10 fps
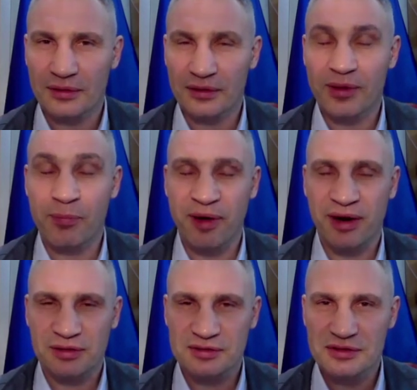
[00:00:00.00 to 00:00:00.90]
The
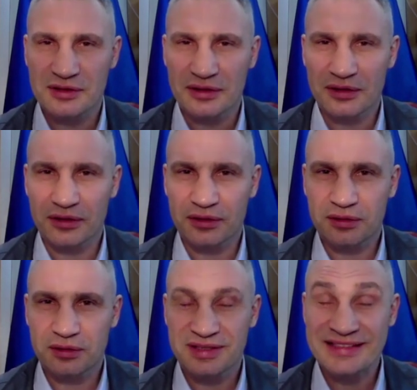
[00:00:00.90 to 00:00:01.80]
parents
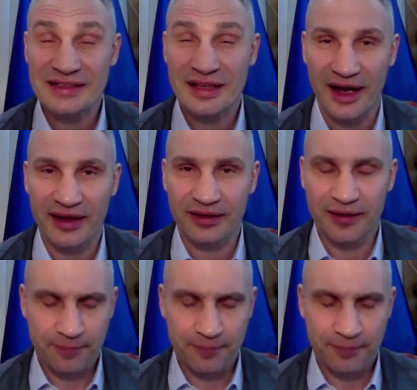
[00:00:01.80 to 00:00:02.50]
is died.